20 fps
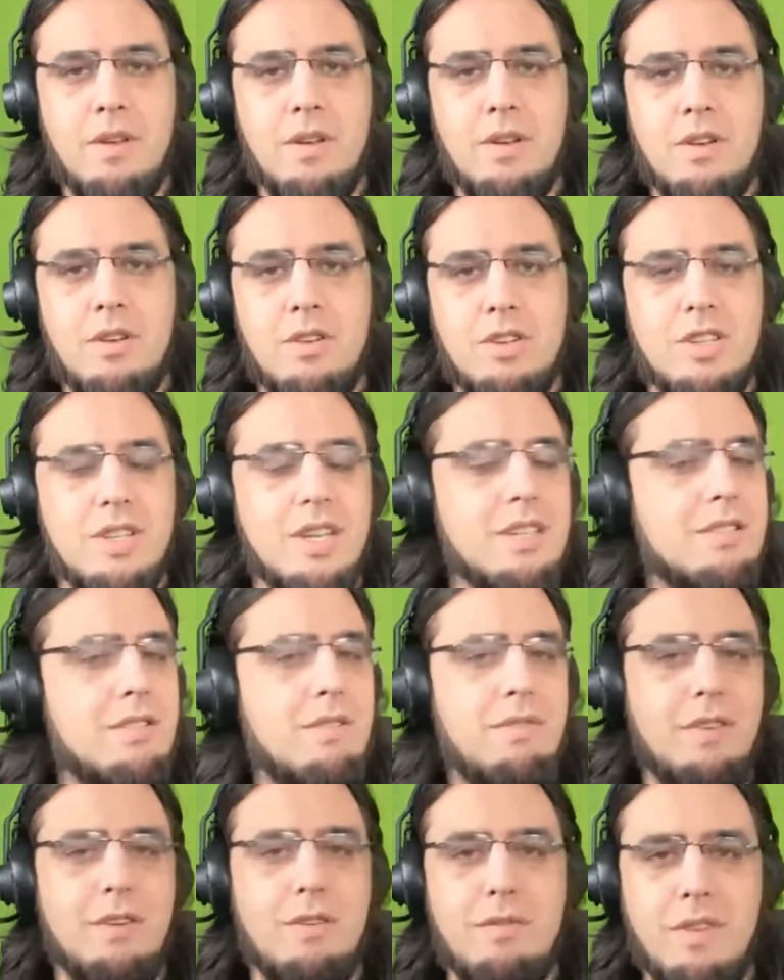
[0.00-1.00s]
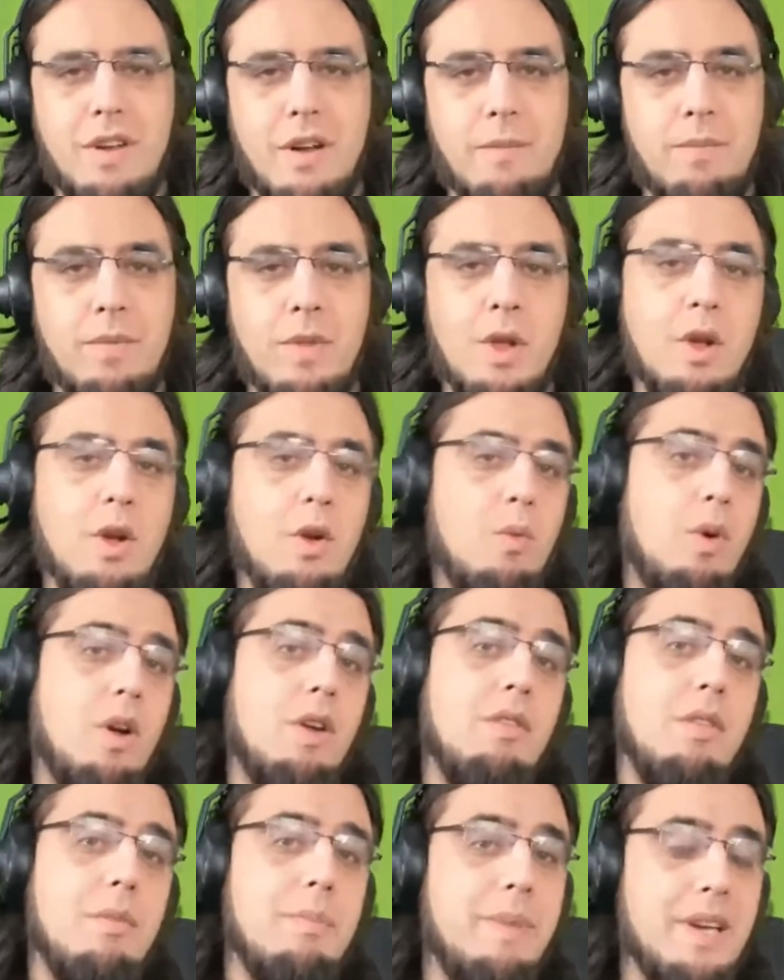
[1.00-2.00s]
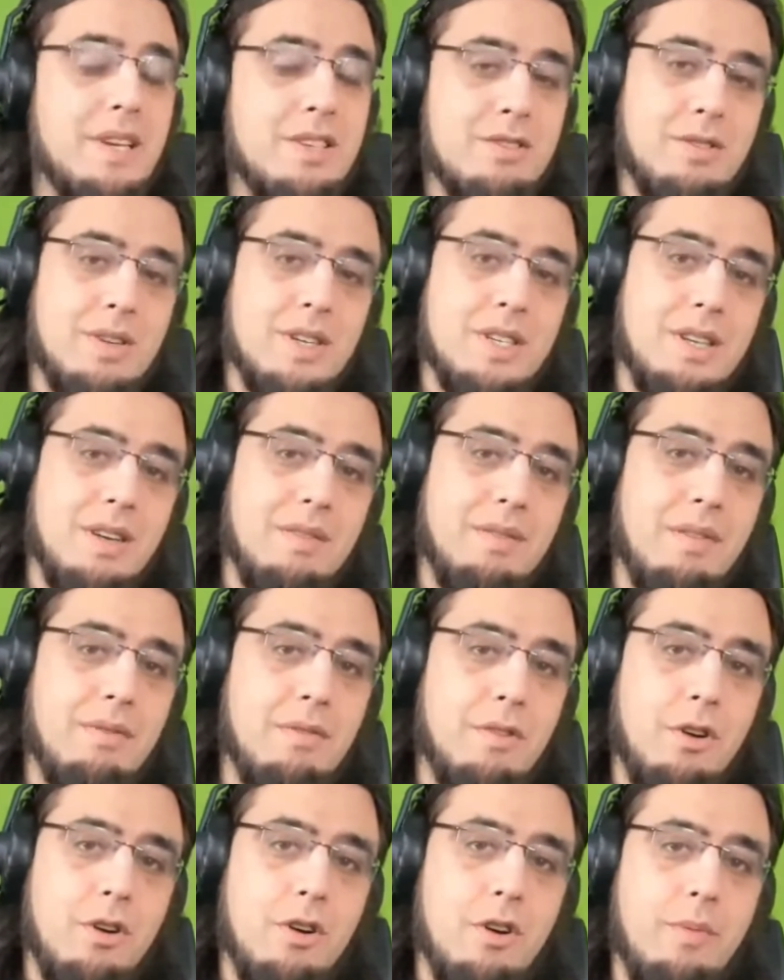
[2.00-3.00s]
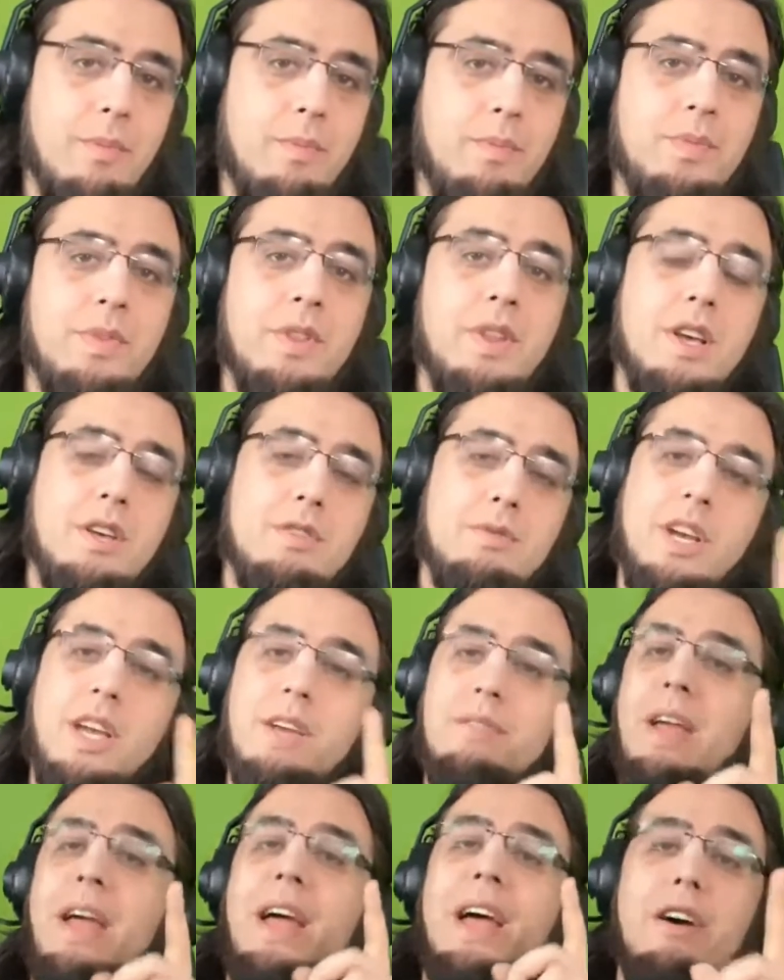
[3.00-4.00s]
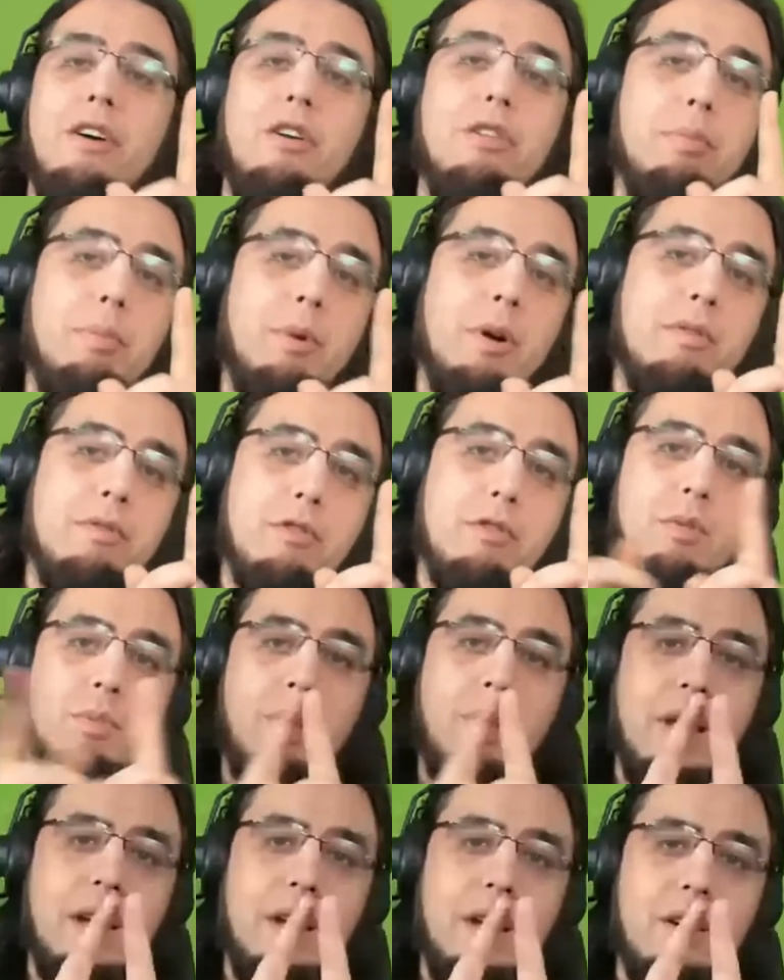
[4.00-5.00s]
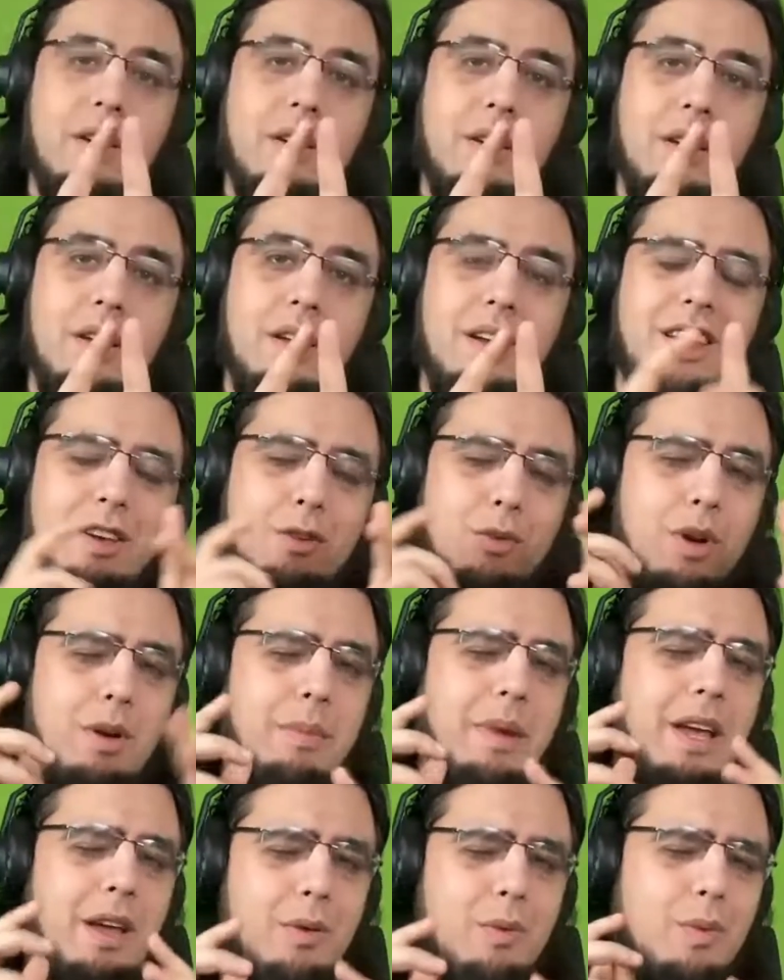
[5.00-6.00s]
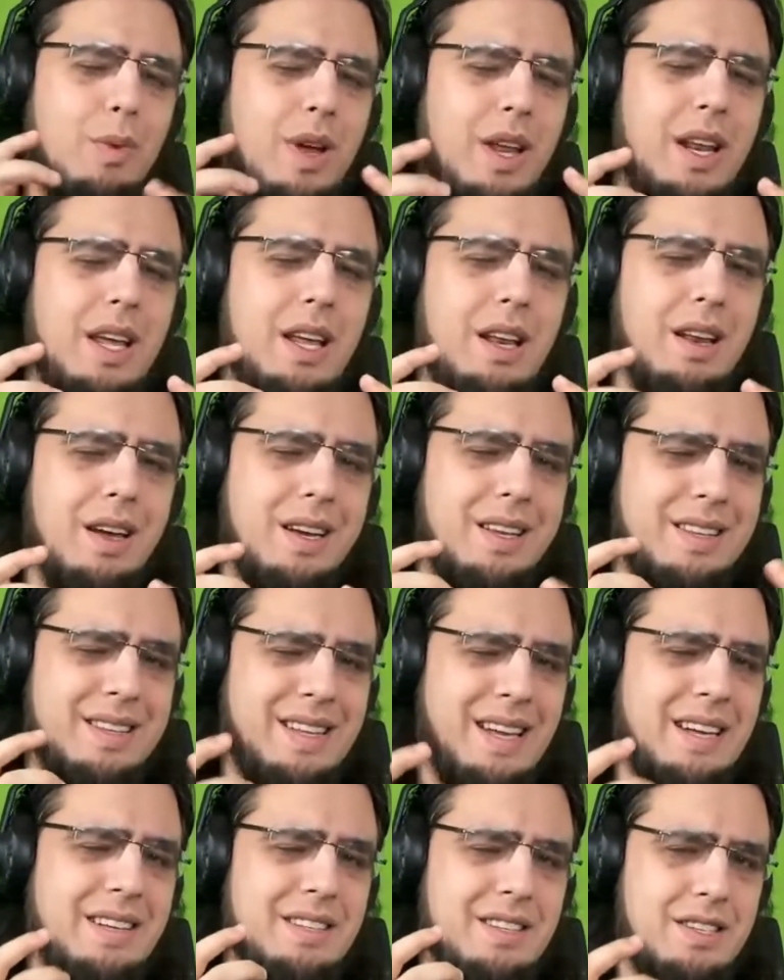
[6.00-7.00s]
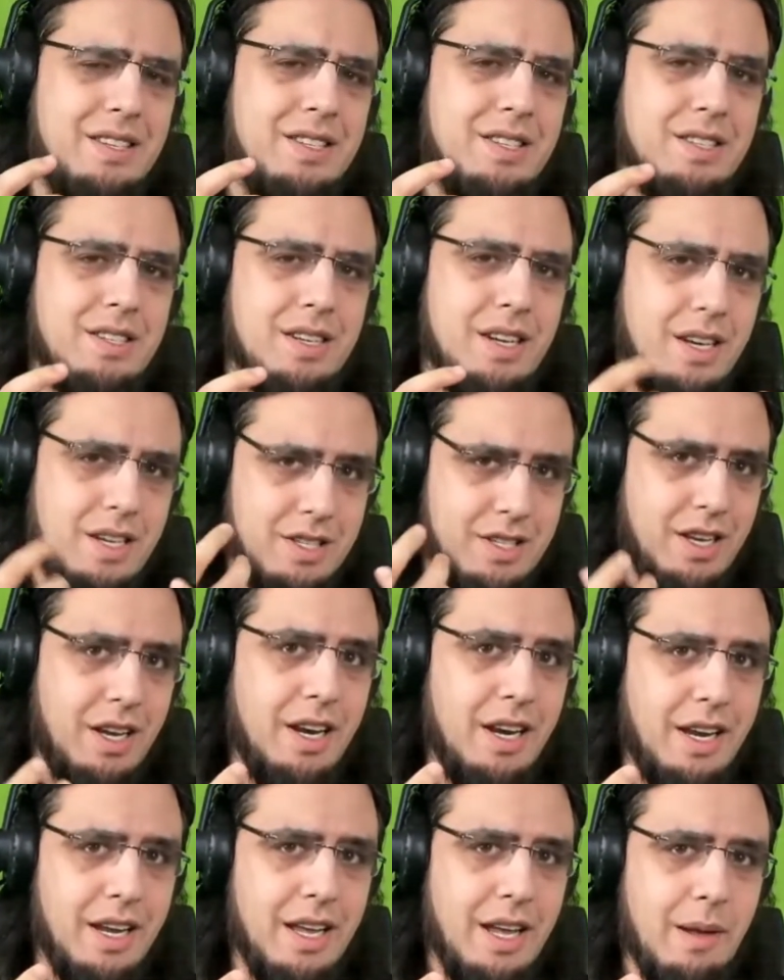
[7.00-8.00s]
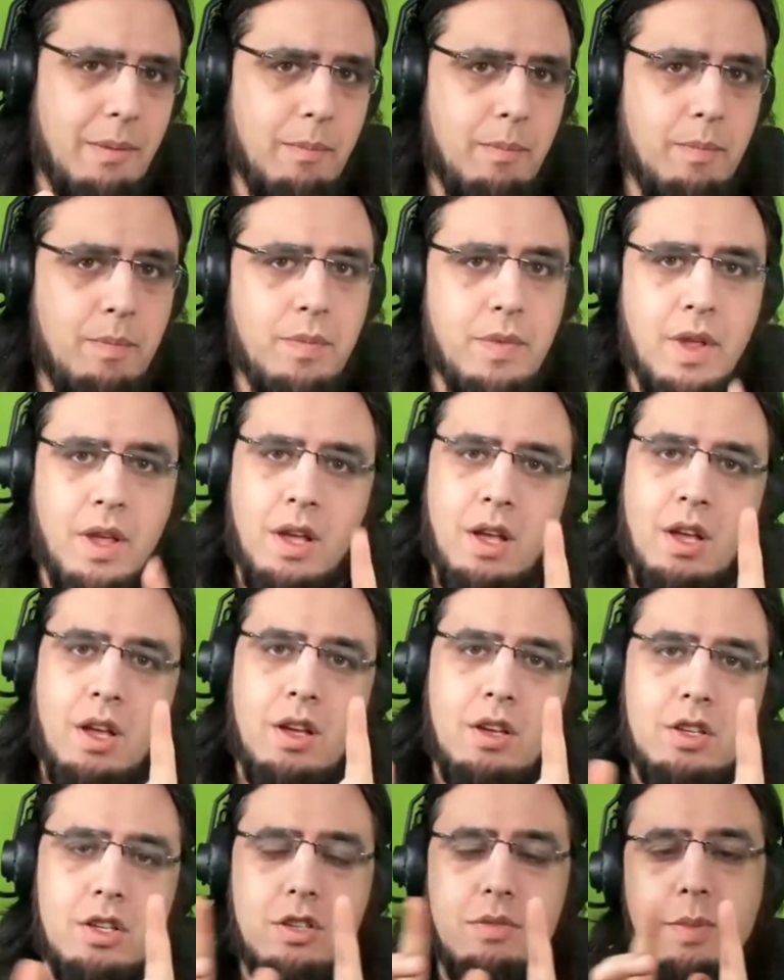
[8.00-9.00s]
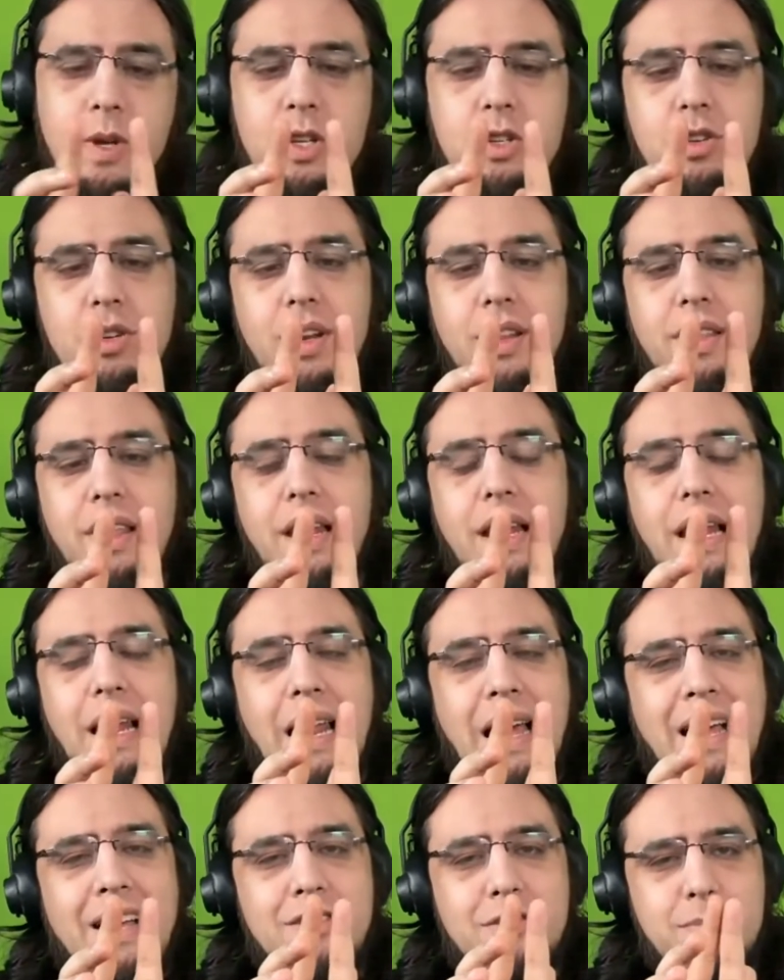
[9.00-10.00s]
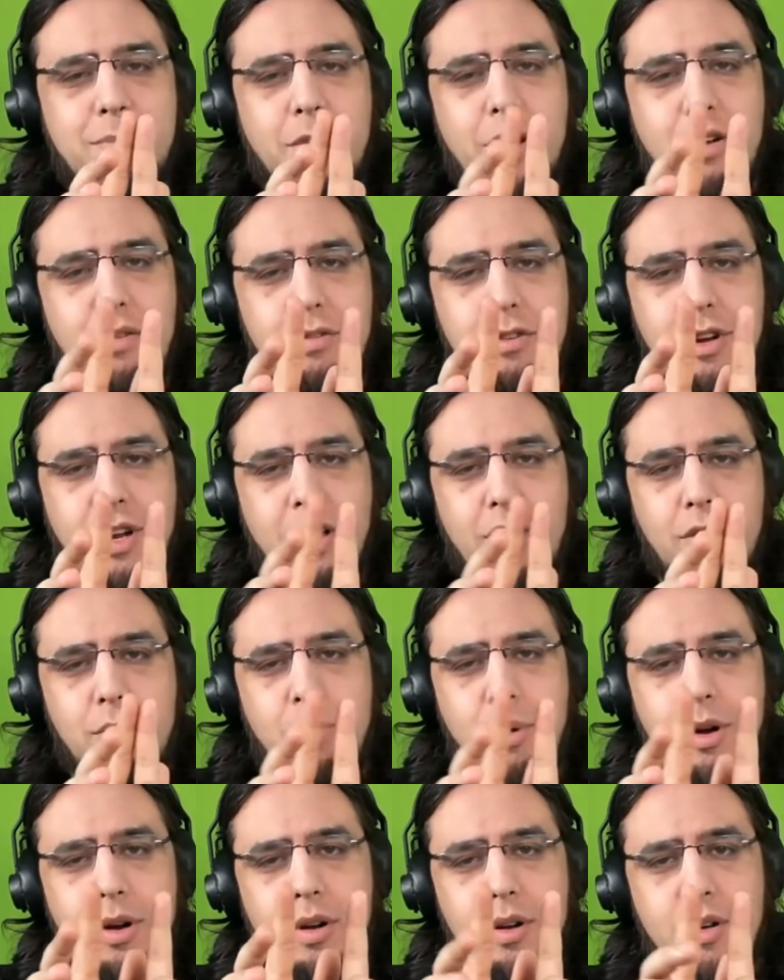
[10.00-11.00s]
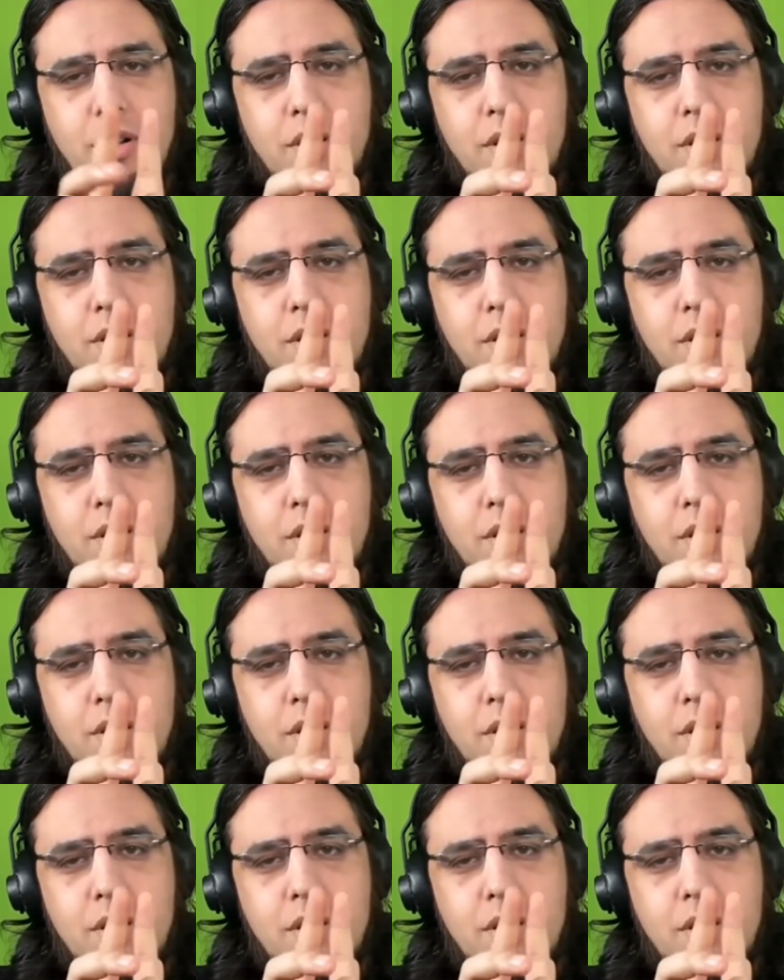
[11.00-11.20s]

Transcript: It just has to feel fair. One of the best tricks I've ever heard is when you have a health bar for a player, you want to make a really like tense, exciting game, just make sure that that last part of your health bar